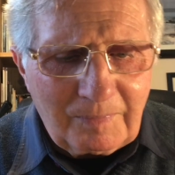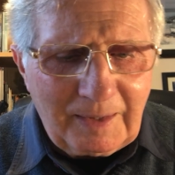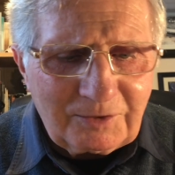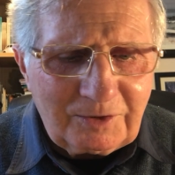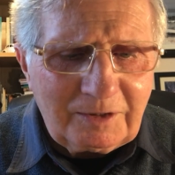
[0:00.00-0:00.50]

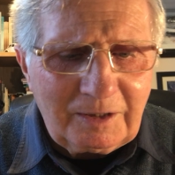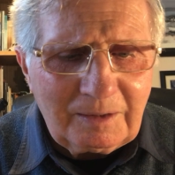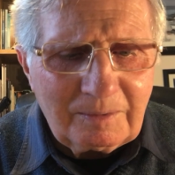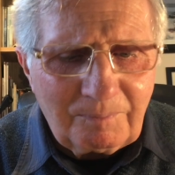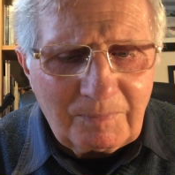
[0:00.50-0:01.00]
their
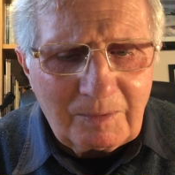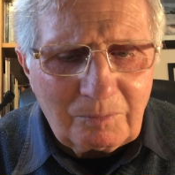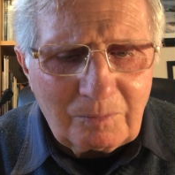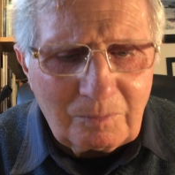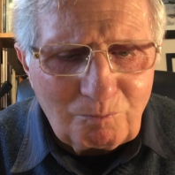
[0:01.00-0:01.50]
city
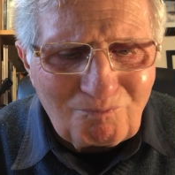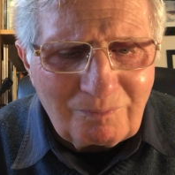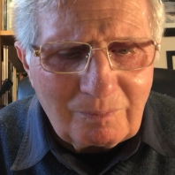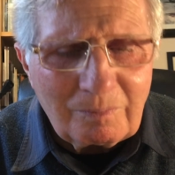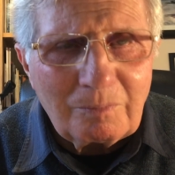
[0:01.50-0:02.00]

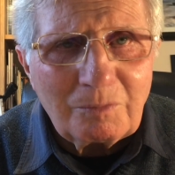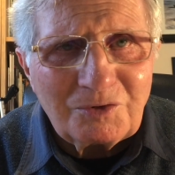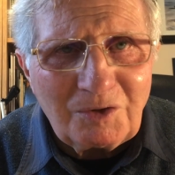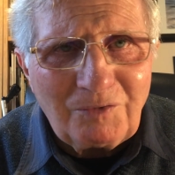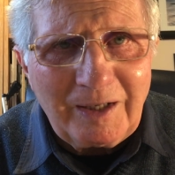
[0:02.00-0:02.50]

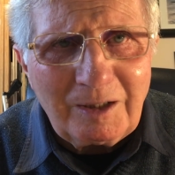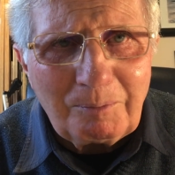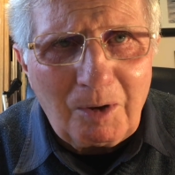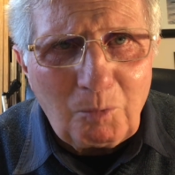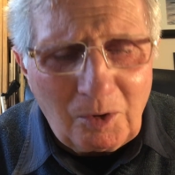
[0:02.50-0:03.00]
was
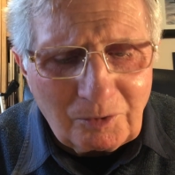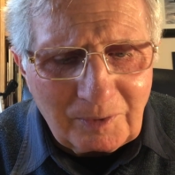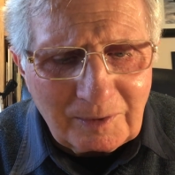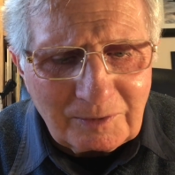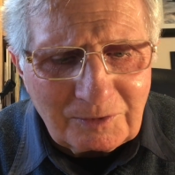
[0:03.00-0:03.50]
defended by
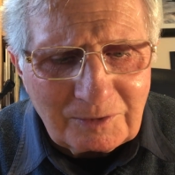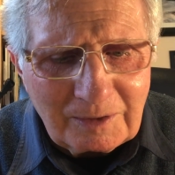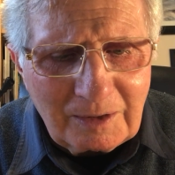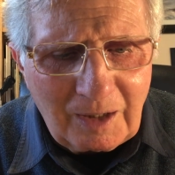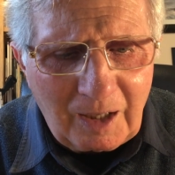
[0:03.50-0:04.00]
warriors
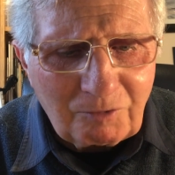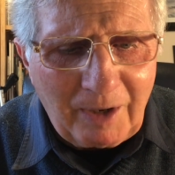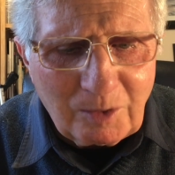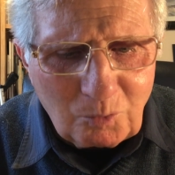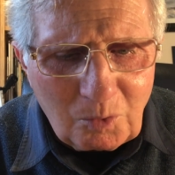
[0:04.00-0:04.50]
and
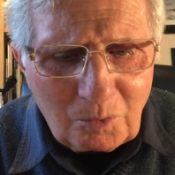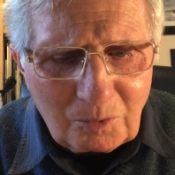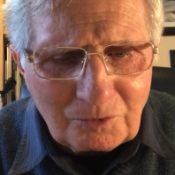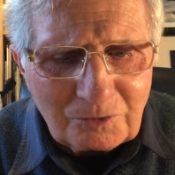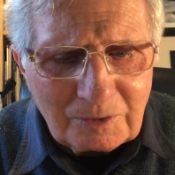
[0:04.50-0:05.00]
great
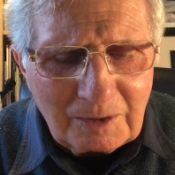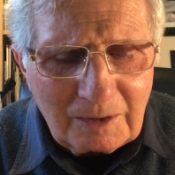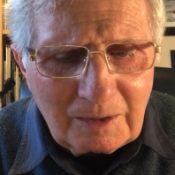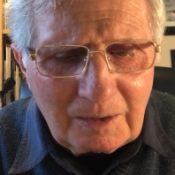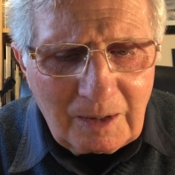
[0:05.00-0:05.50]
walls,
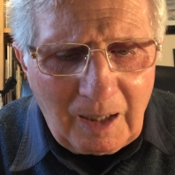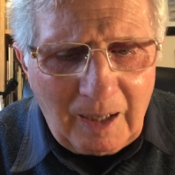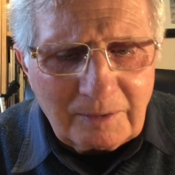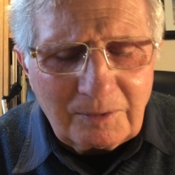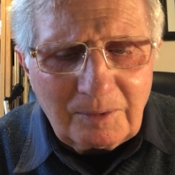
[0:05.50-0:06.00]

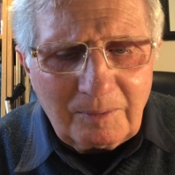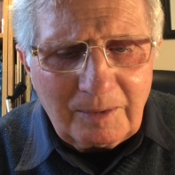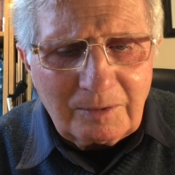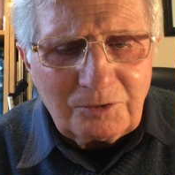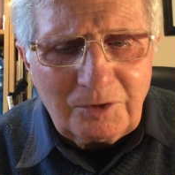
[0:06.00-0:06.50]
and
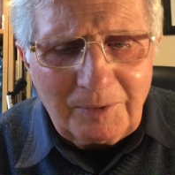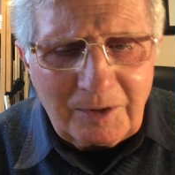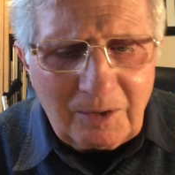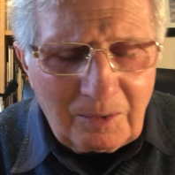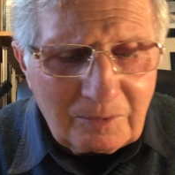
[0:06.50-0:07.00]

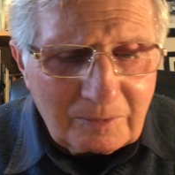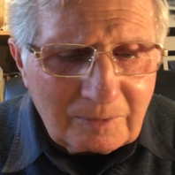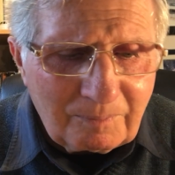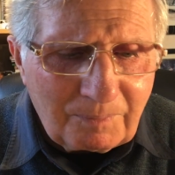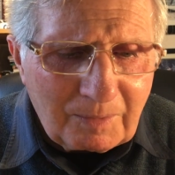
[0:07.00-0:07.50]
Jericho
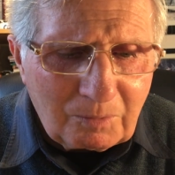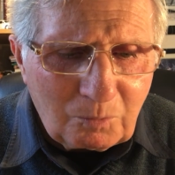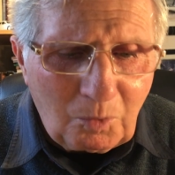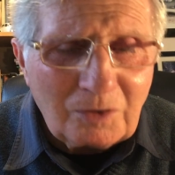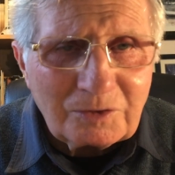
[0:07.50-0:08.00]

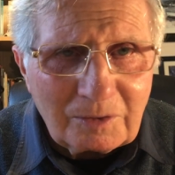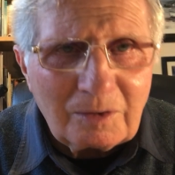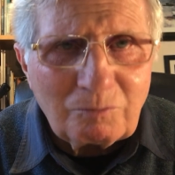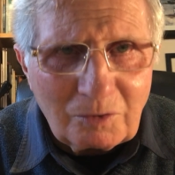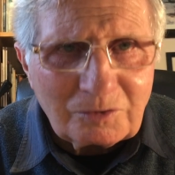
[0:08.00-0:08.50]
was
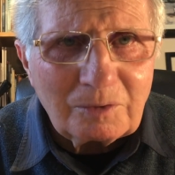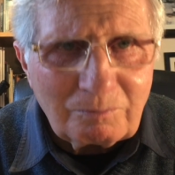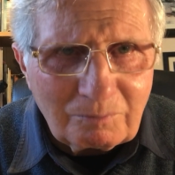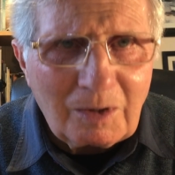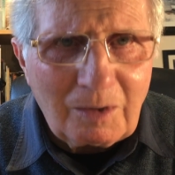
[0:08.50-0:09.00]
a
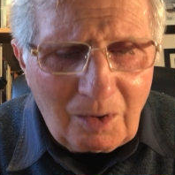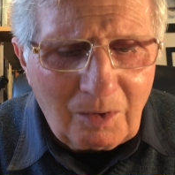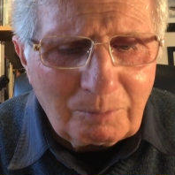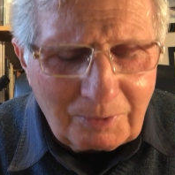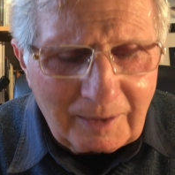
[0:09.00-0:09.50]

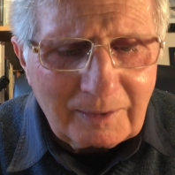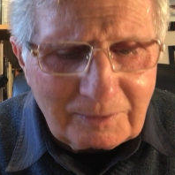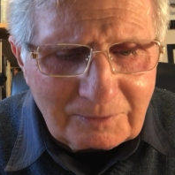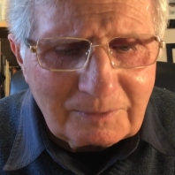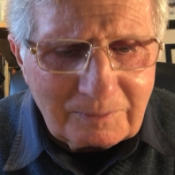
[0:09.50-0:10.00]
hard
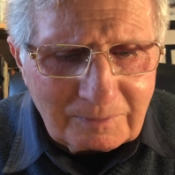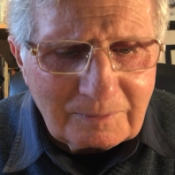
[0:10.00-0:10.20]
place.